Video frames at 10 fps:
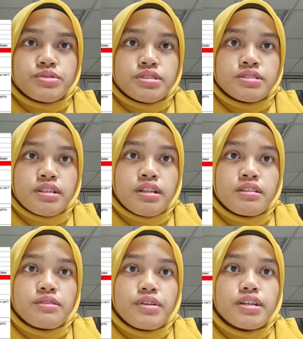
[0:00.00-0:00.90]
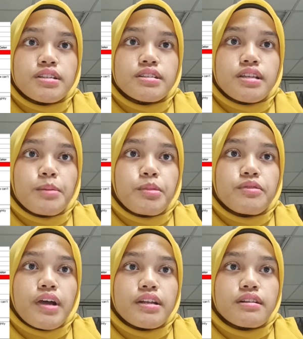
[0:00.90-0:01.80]
which is identify the type
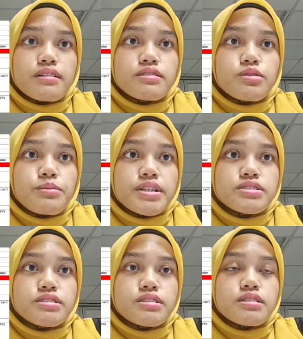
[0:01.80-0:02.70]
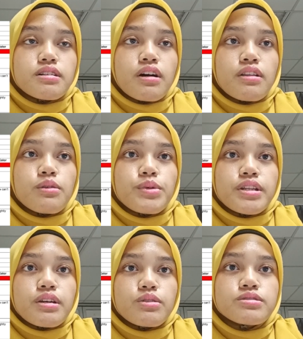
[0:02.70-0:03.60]
of handle to match the other
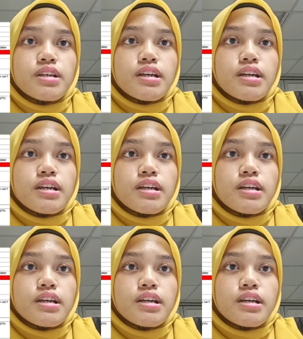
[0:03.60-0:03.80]
windows,